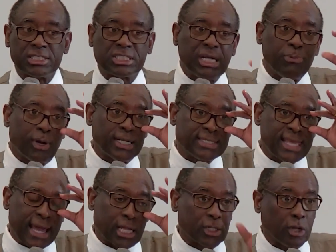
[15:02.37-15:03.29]
she want to
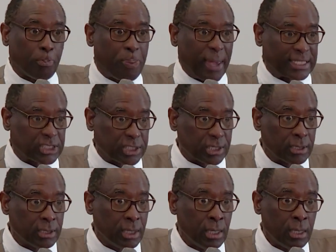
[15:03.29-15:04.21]
take a little picture.
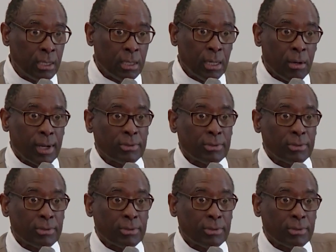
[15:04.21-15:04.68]
Why